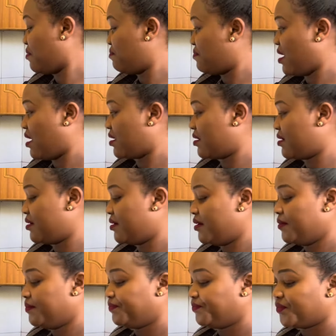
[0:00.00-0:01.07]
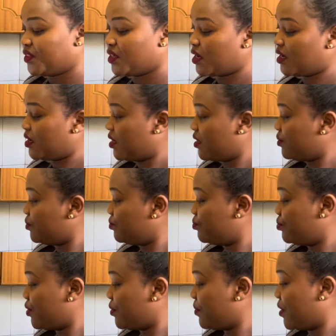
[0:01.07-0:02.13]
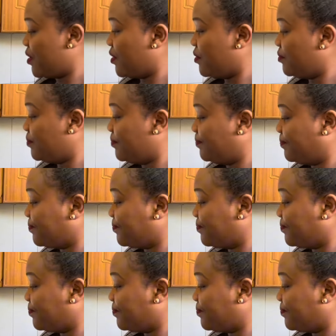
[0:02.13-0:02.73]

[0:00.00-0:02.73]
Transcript: pack the hanan premium